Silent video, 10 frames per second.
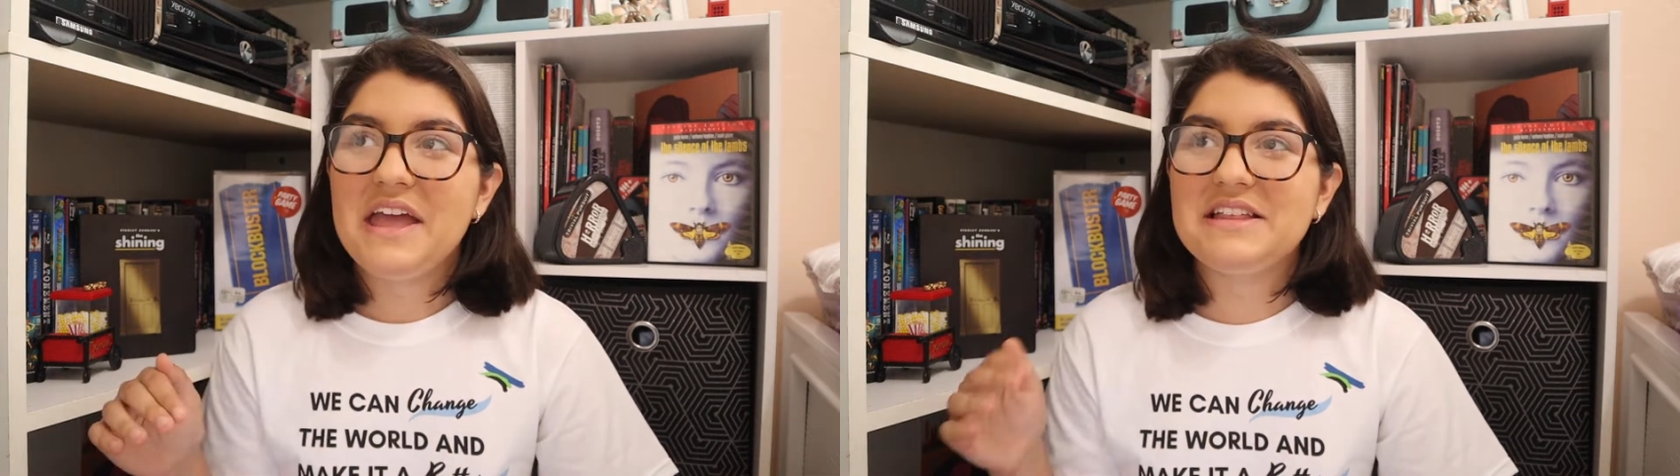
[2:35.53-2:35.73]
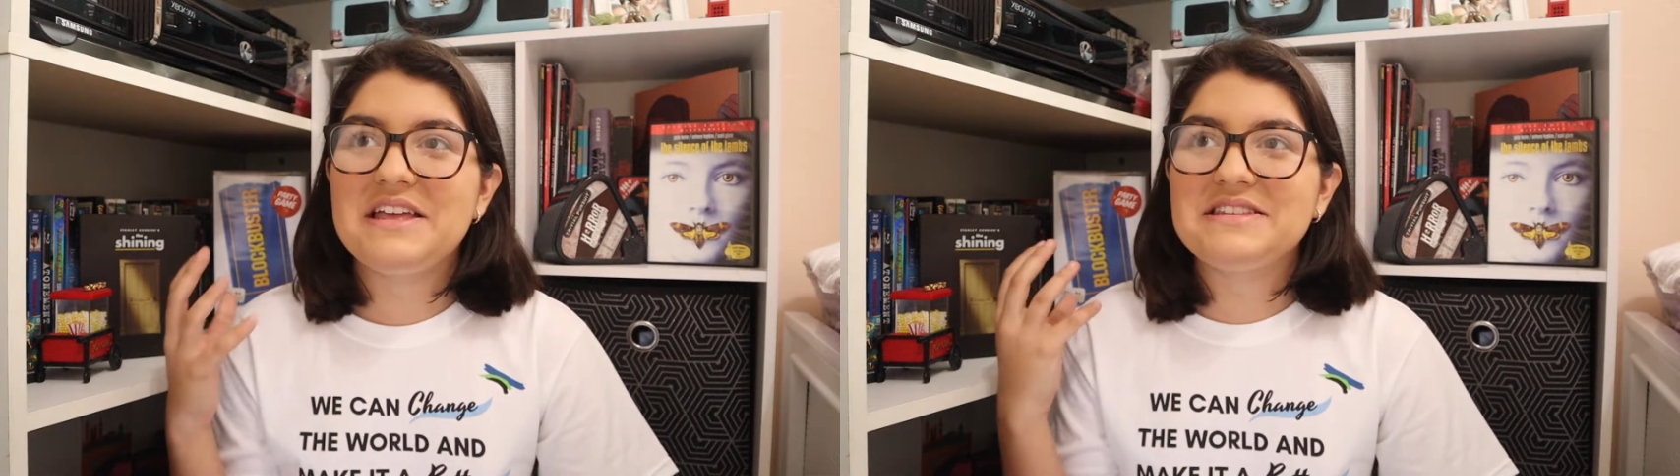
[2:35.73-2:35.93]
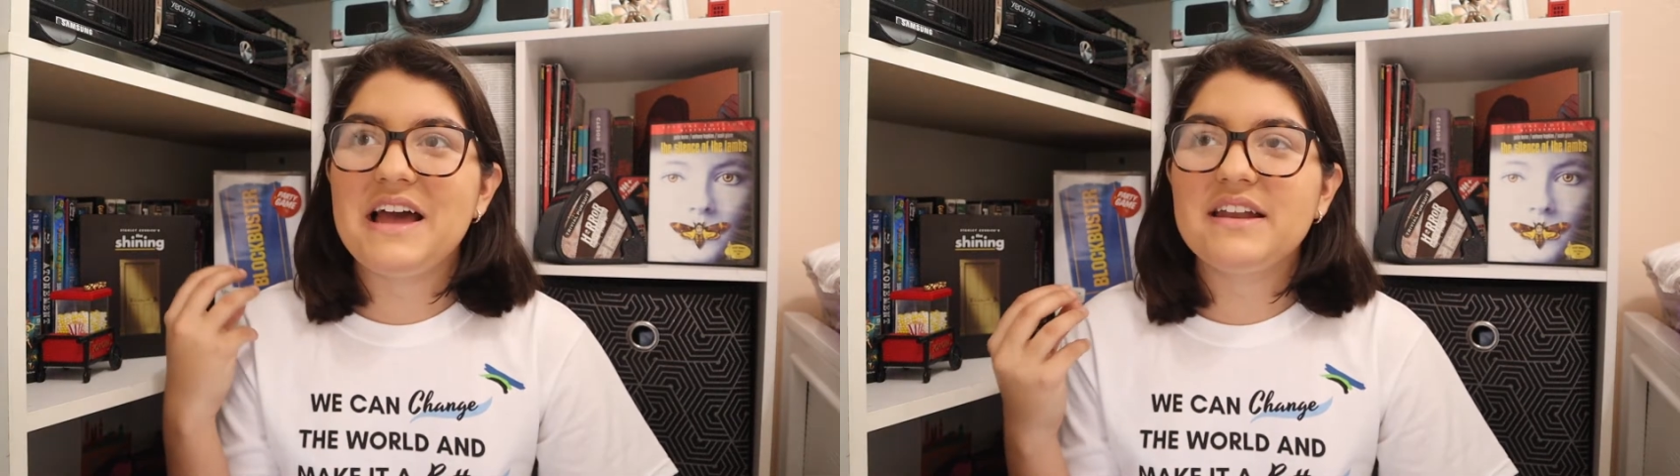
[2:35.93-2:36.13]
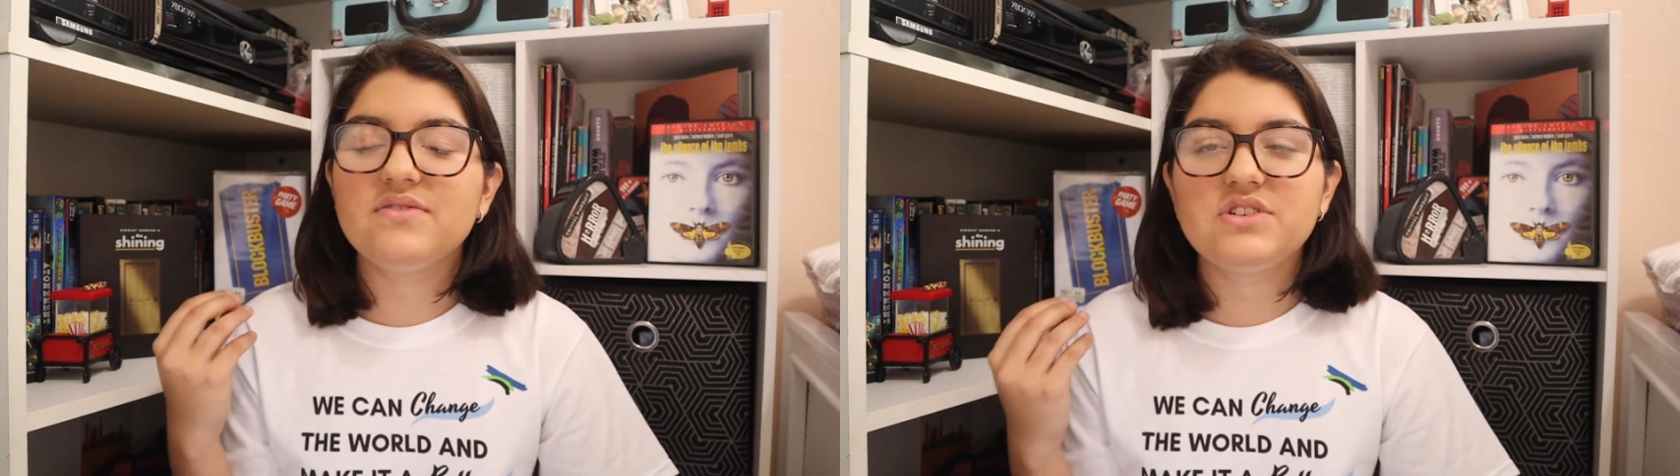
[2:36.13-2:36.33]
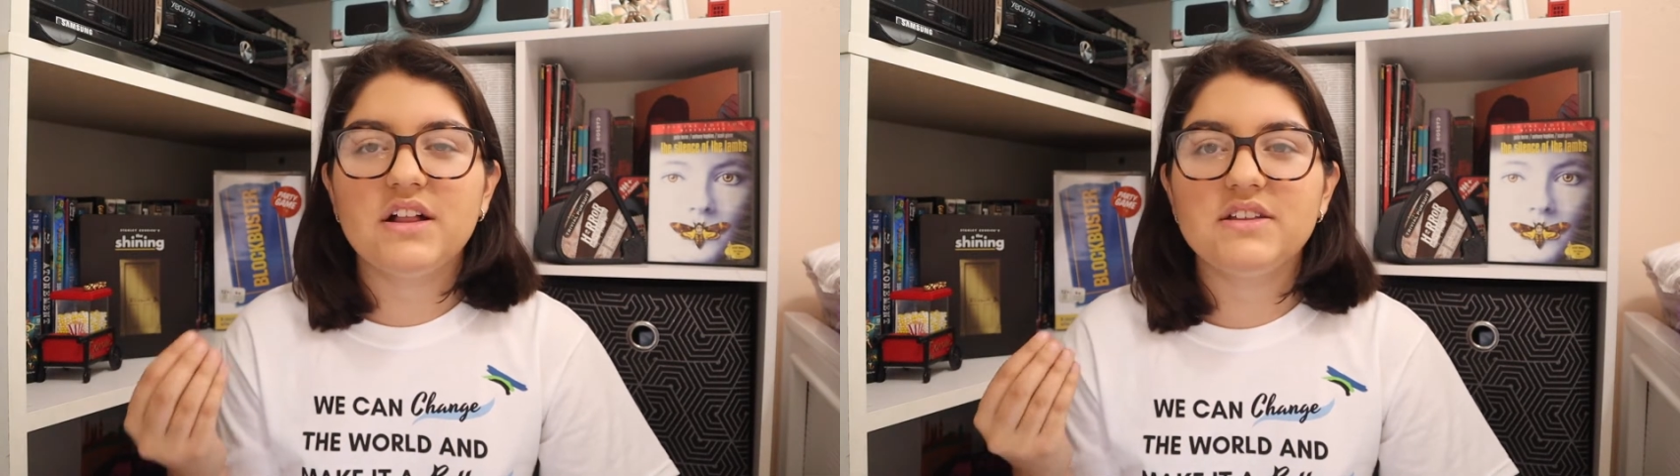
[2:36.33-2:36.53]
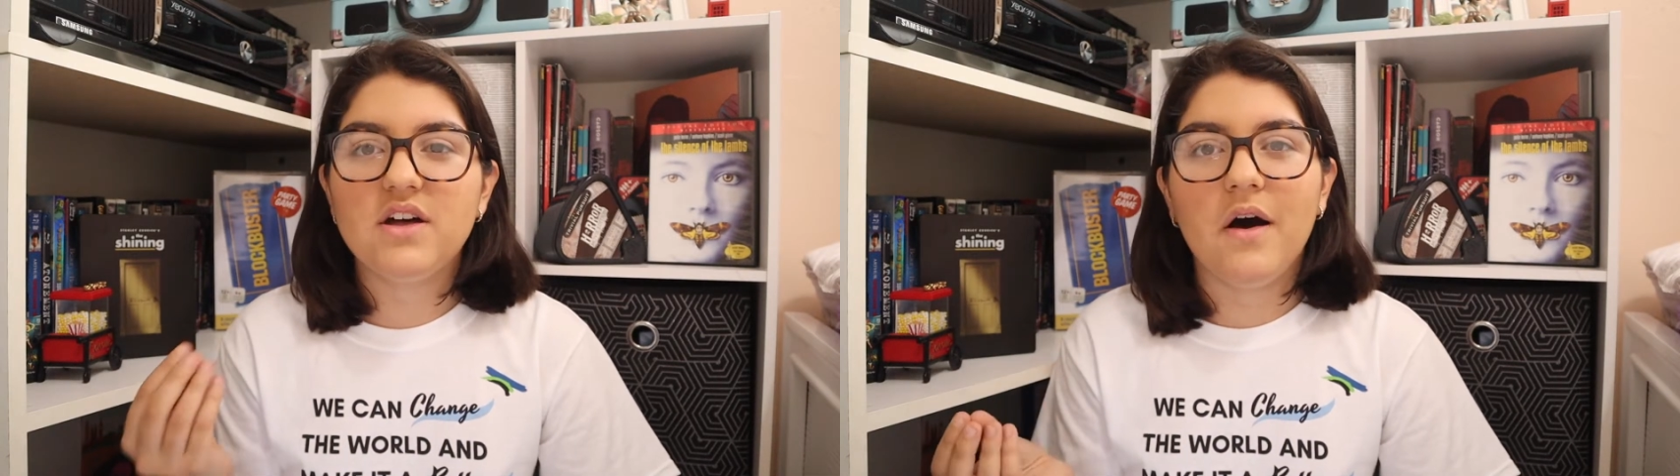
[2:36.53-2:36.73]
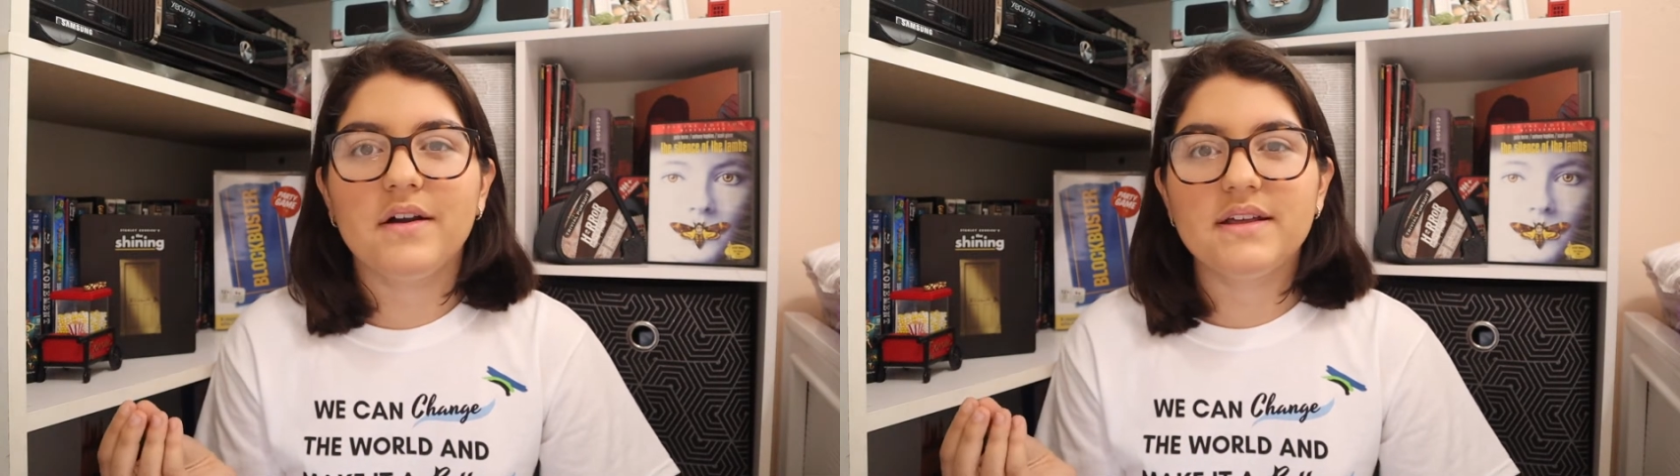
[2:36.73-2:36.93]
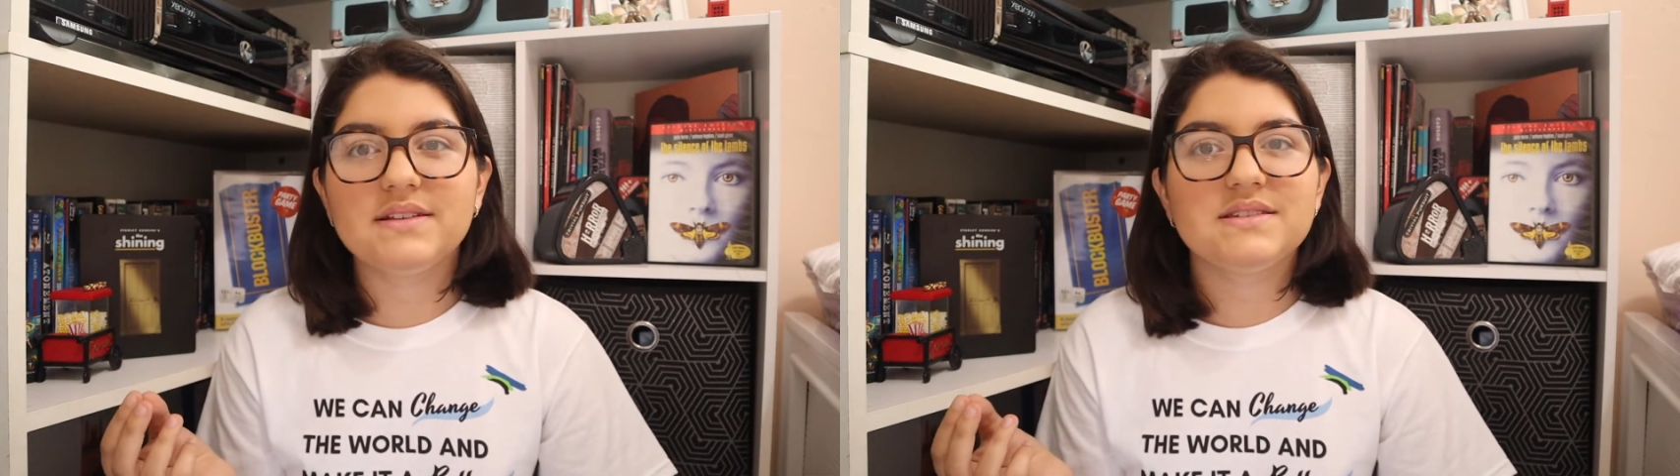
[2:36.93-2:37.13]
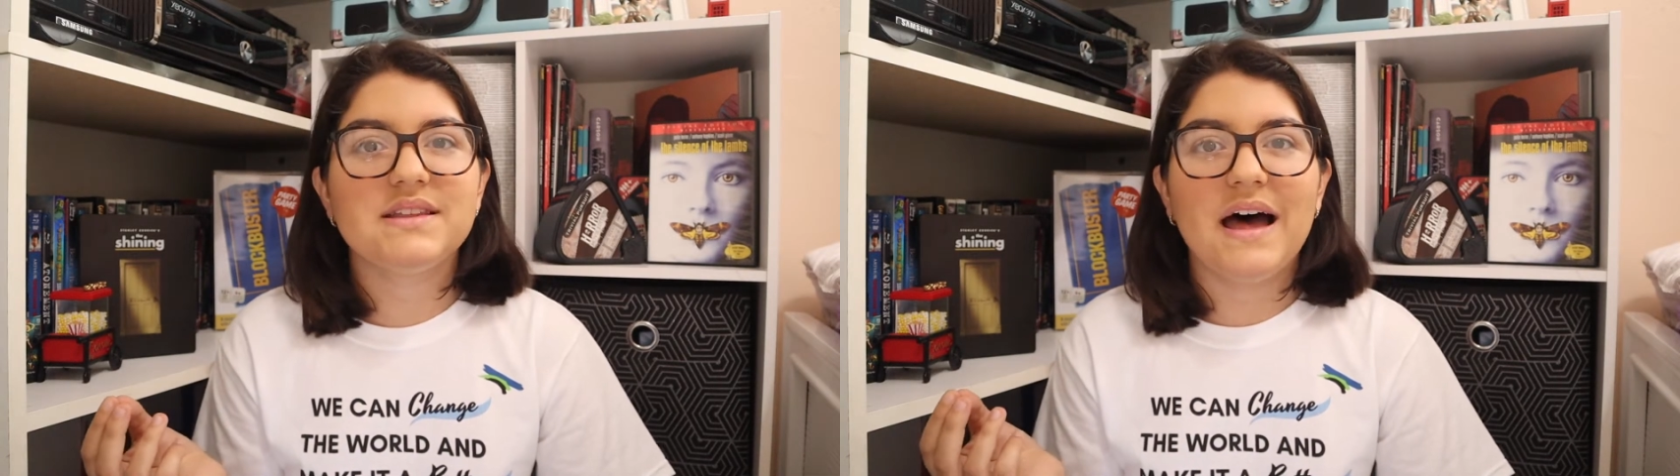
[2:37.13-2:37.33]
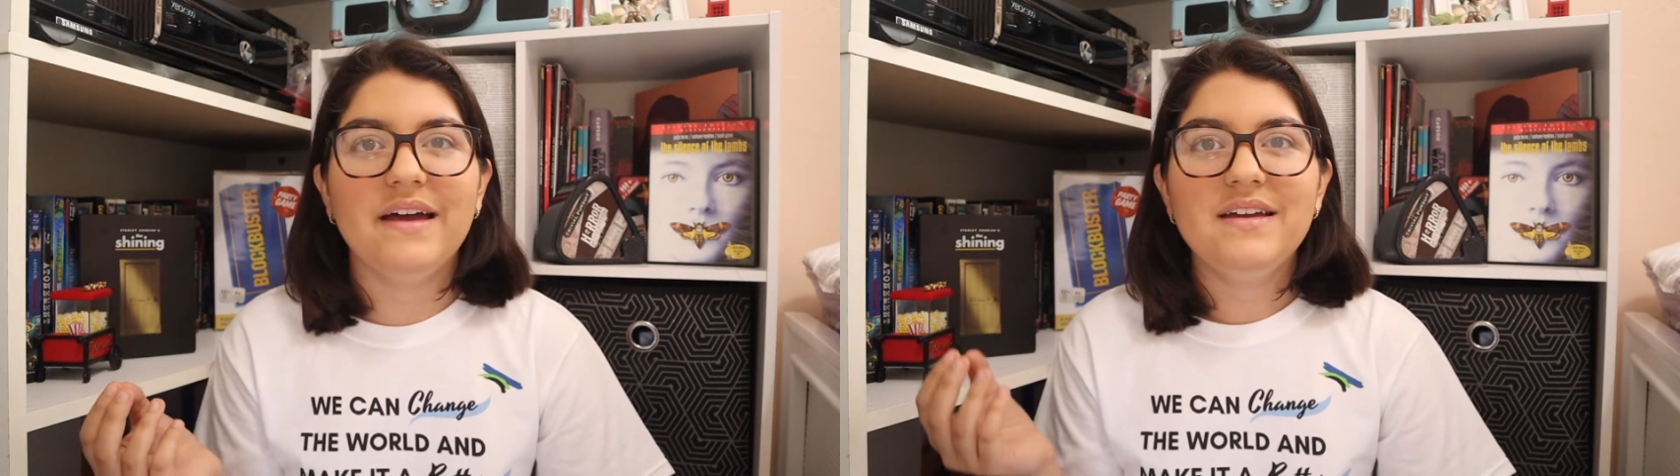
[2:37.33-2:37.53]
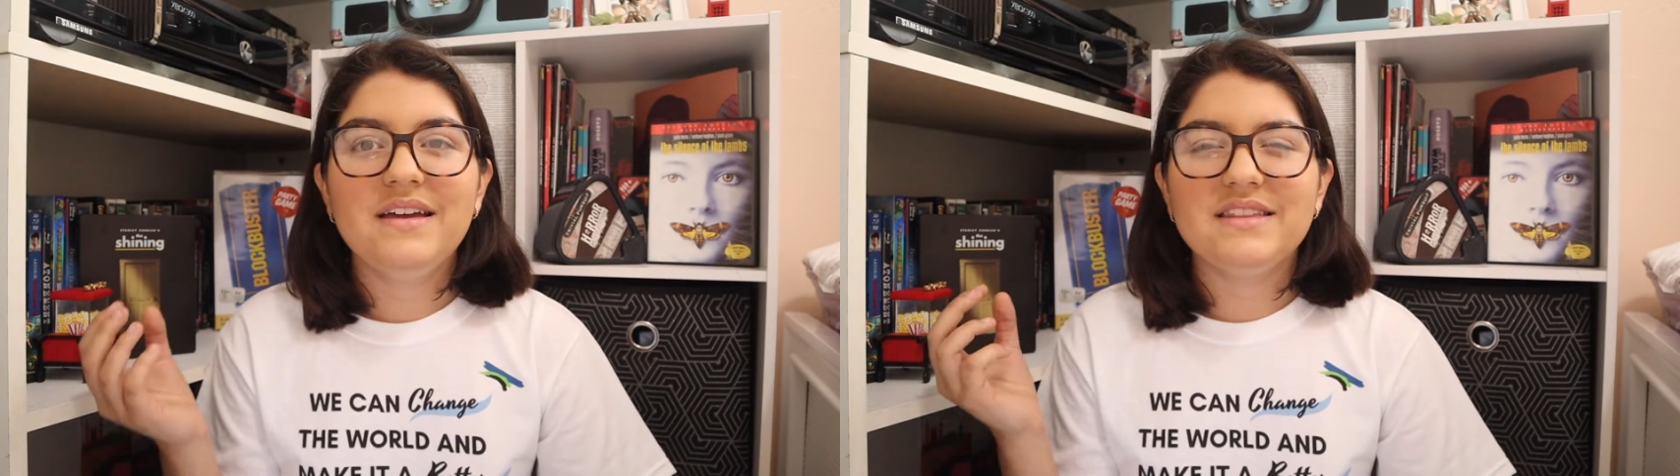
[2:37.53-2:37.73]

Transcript: It's kind of telling the audience that